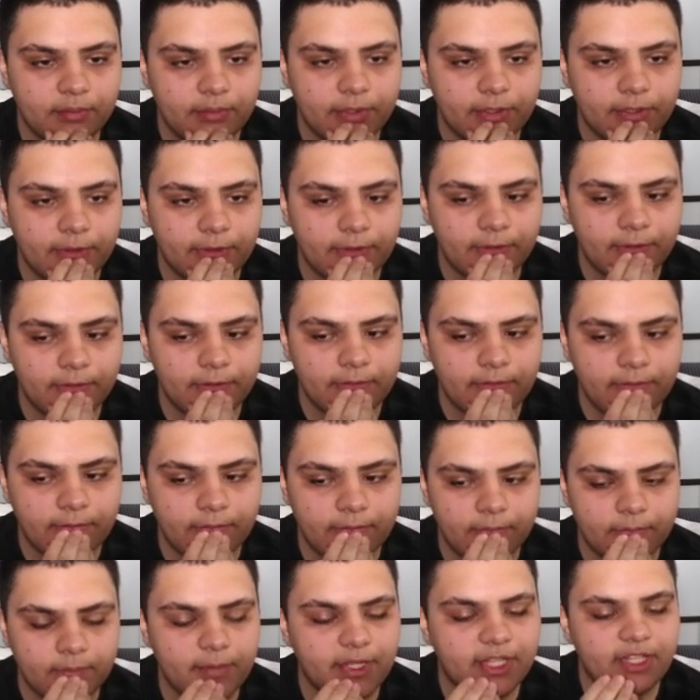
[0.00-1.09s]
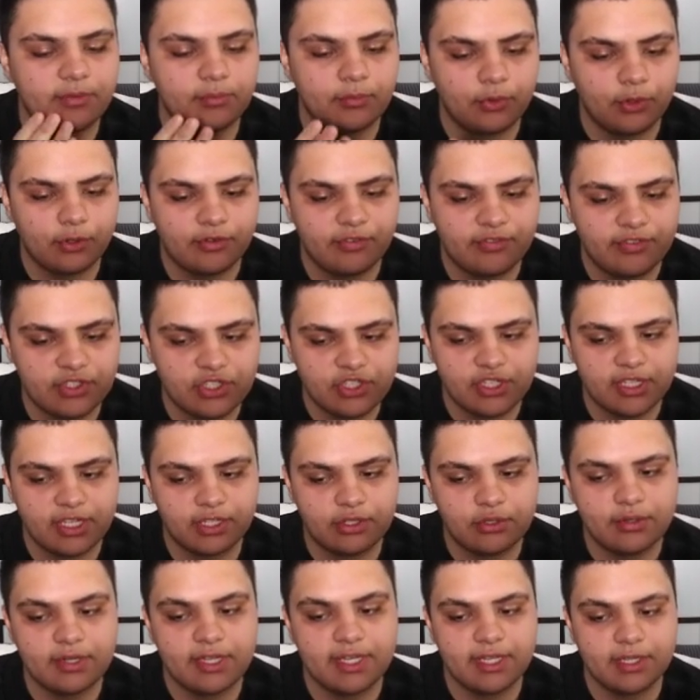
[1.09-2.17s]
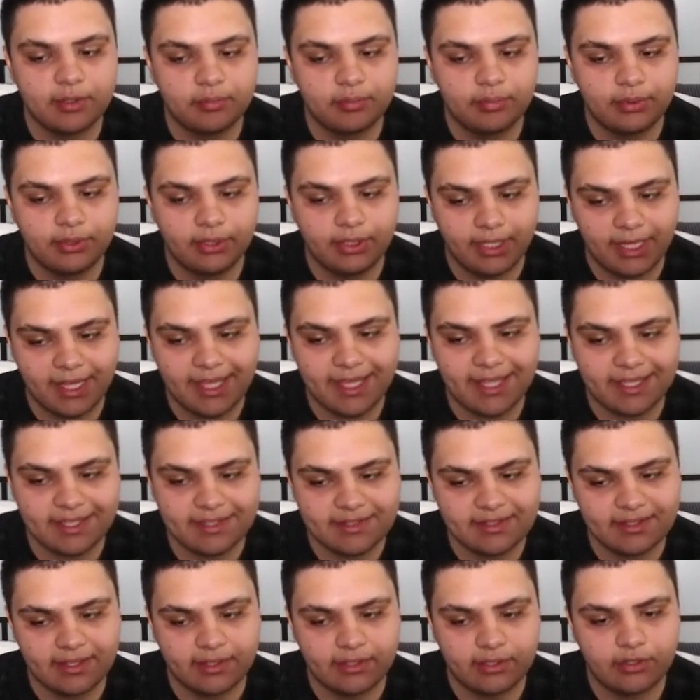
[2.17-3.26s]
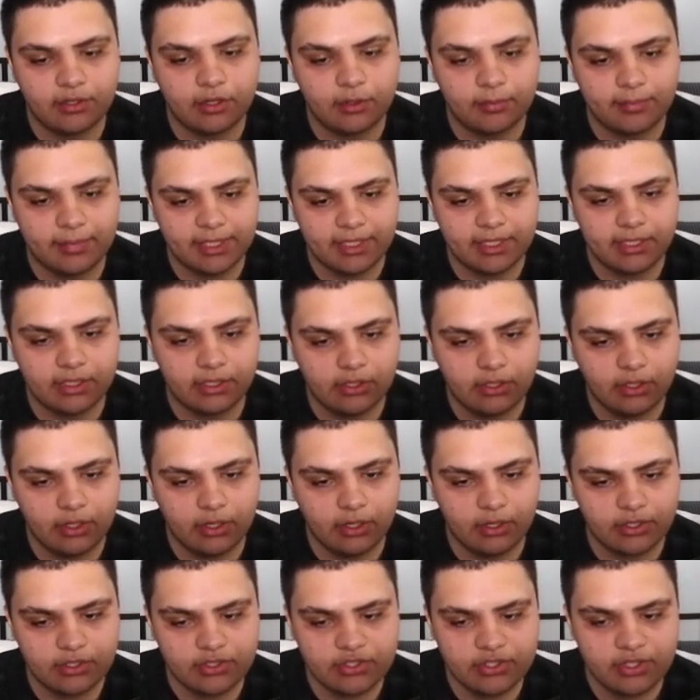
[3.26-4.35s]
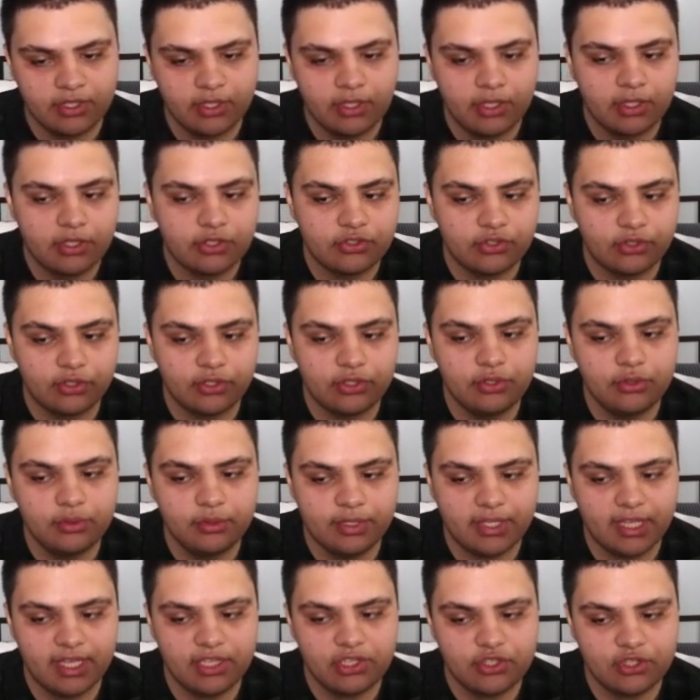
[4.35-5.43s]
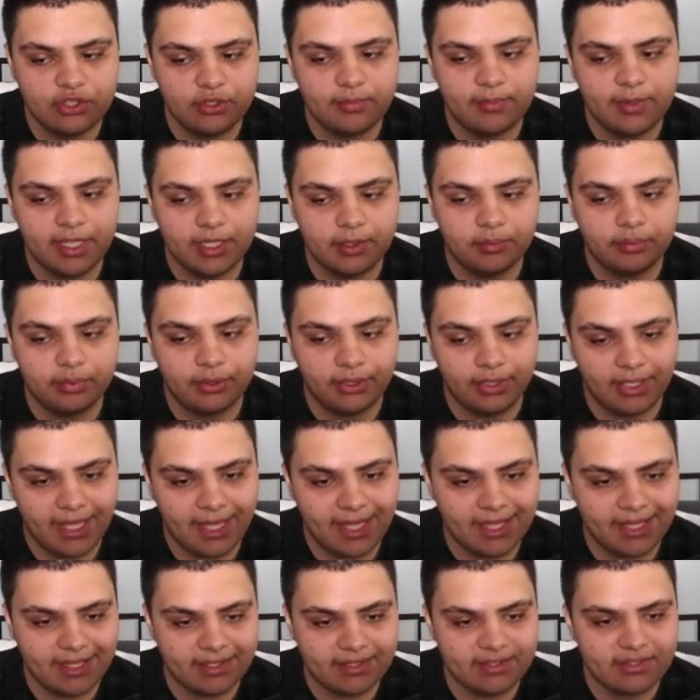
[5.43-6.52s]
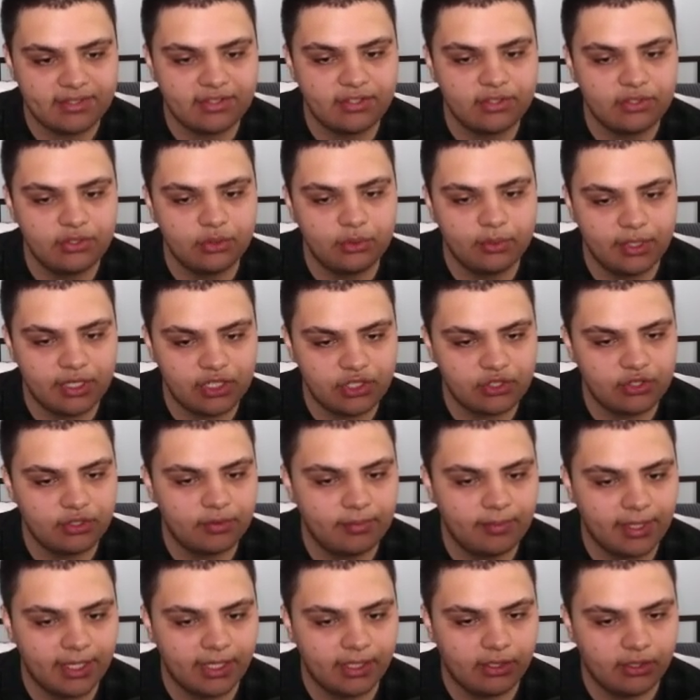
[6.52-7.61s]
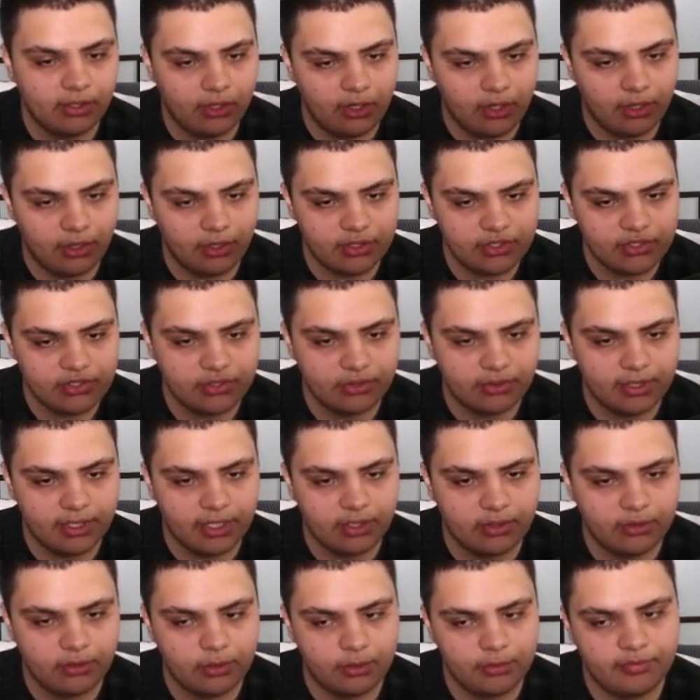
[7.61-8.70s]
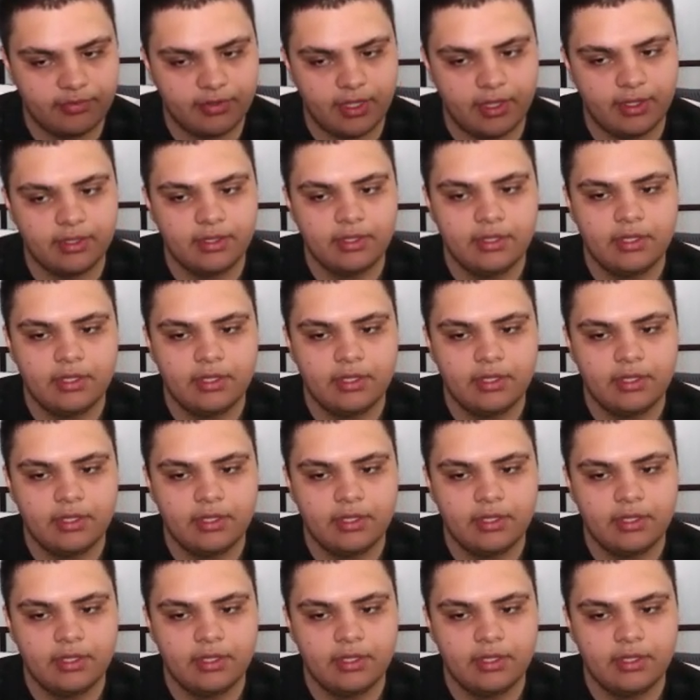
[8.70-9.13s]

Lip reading: you know, make more efficient at creating planes than they are making cars. So the UK should make planes, the US should make cars. Okay, I don't know if I